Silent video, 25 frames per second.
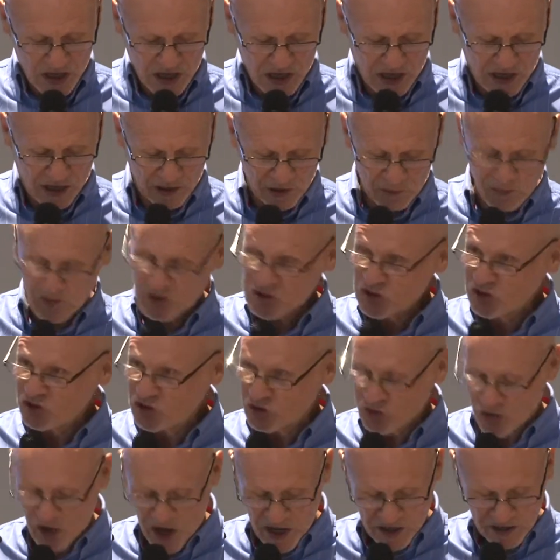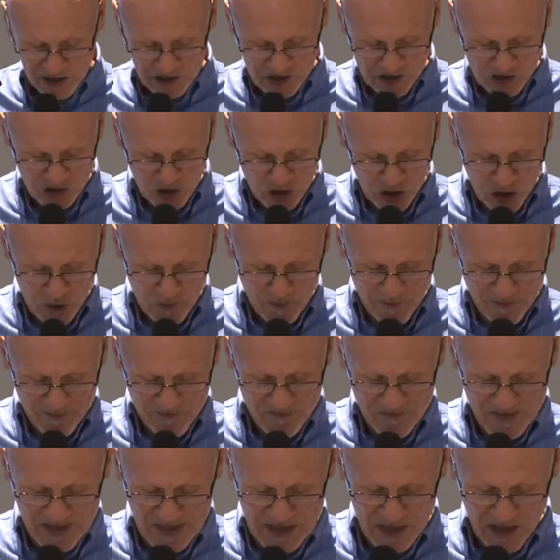an emissions trading scheme.
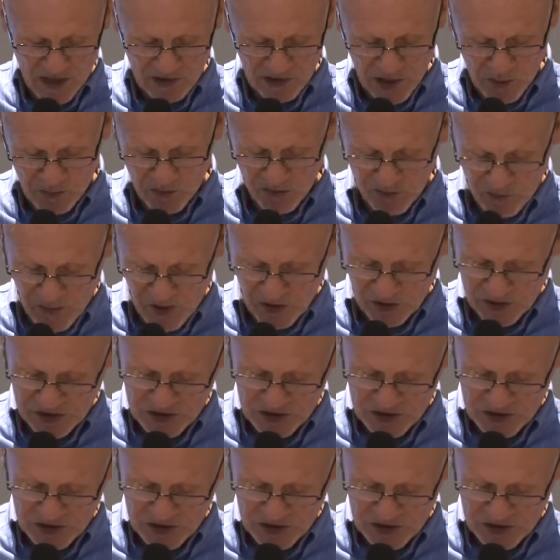A number of American